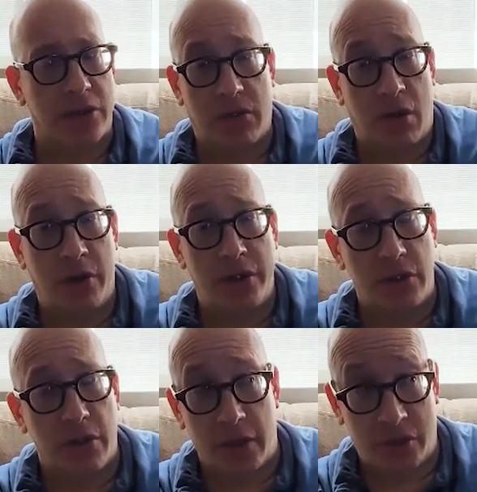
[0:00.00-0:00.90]
You can always
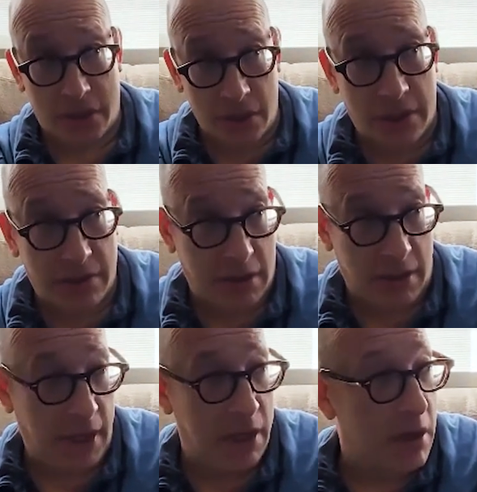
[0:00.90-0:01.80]
do it. You still,
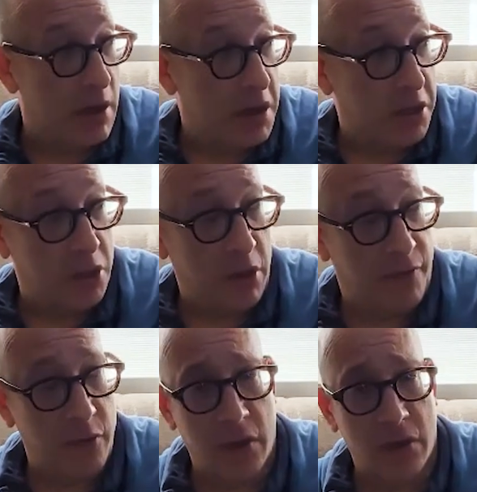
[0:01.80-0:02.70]
until a
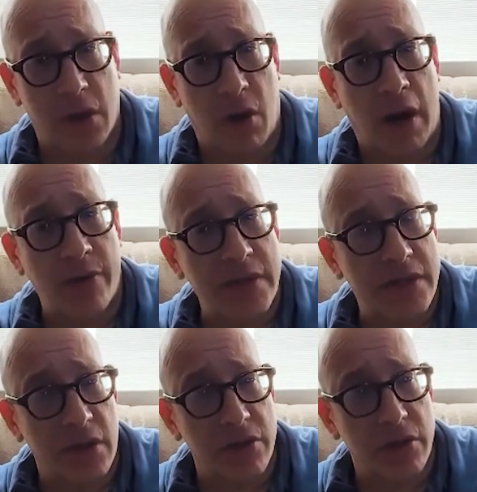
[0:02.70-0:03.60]
few years ago, I was
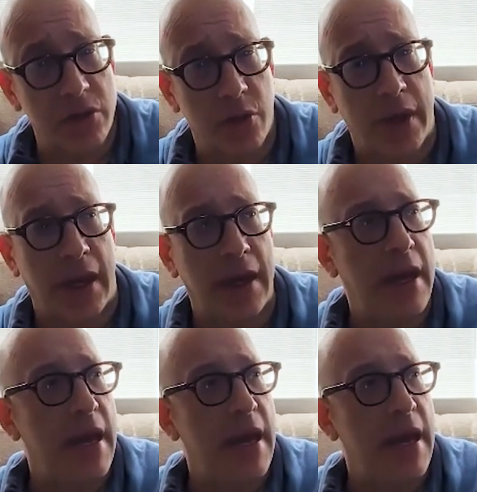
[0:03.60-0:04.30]
still doing it.